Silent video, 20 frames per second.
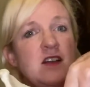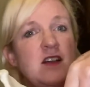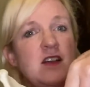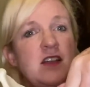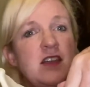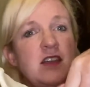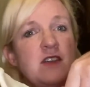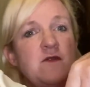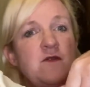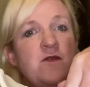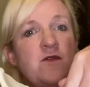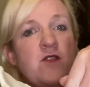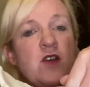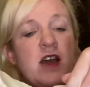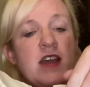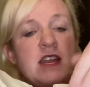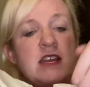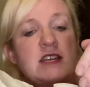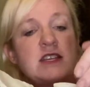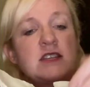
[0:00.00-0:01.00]
in
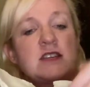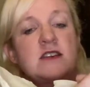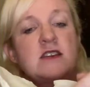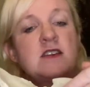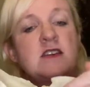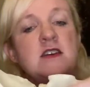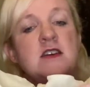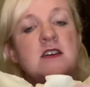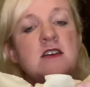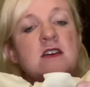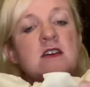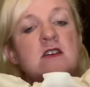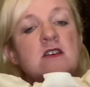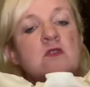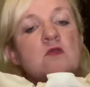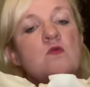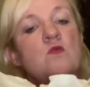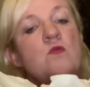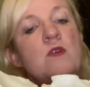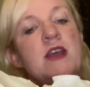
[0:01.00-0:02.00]
front,
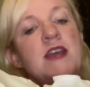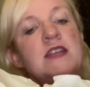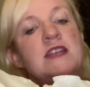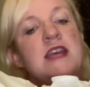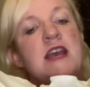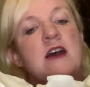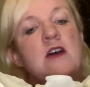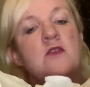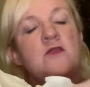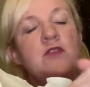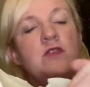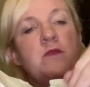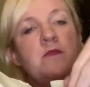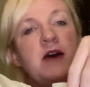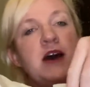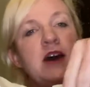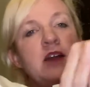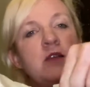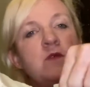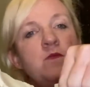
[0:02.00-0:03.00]
way down, the
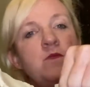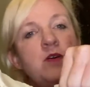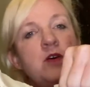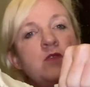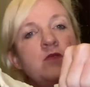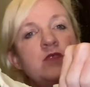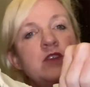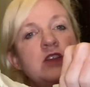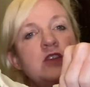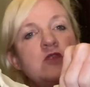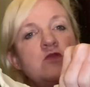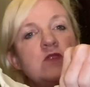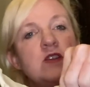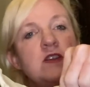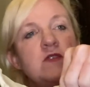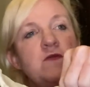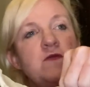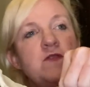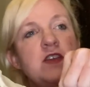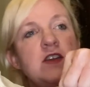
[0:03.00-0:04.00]
bottom bone that you
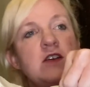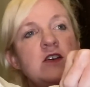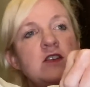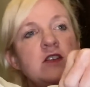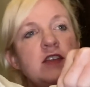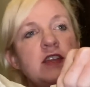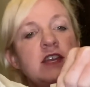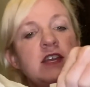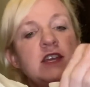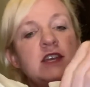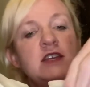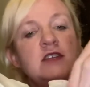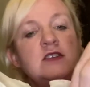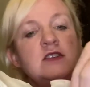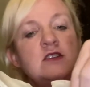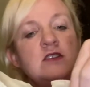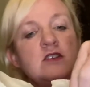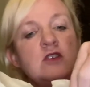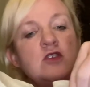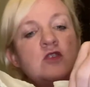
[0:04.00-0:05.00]
can feel is
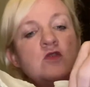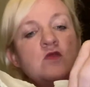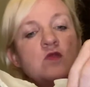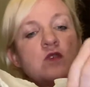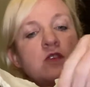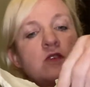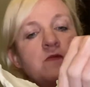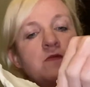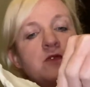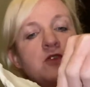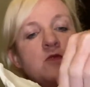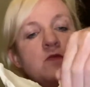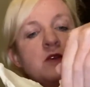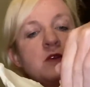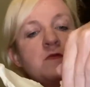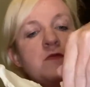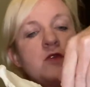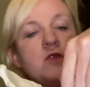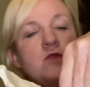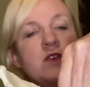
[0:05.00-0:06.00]
your pubic
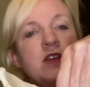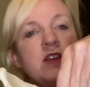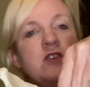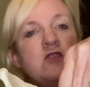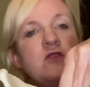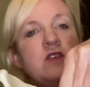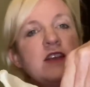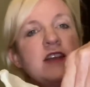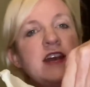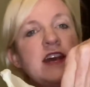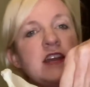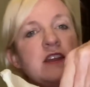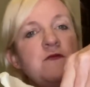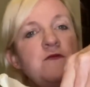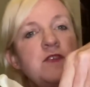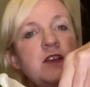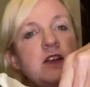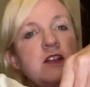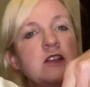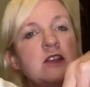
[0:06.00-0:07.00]
bone, and you can kind of
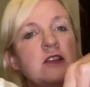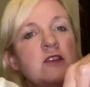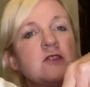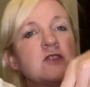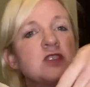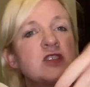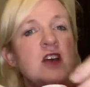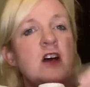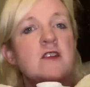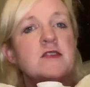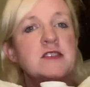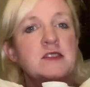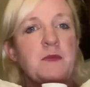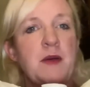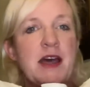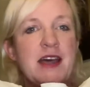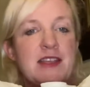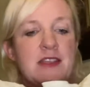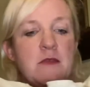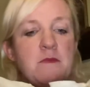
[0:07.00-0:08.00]
feel a little soft
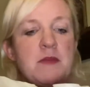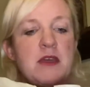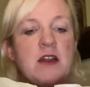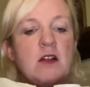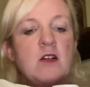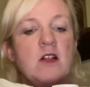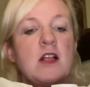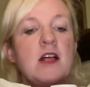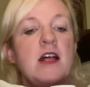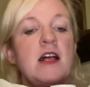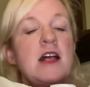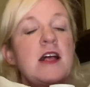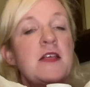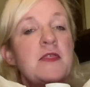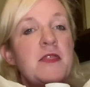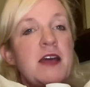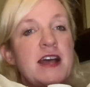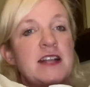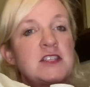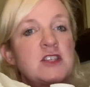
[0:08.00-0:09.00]
spot in the middle.
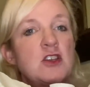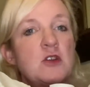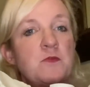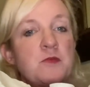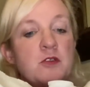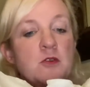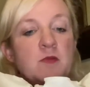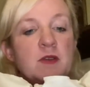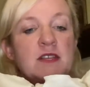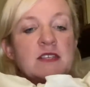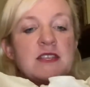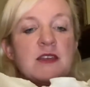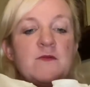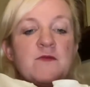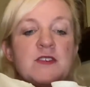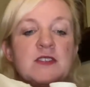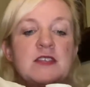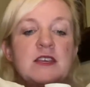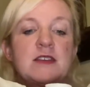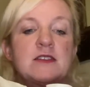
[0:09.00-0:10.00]
That's your pubic
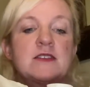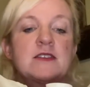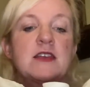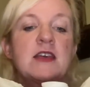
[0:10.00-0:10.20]
symphysis.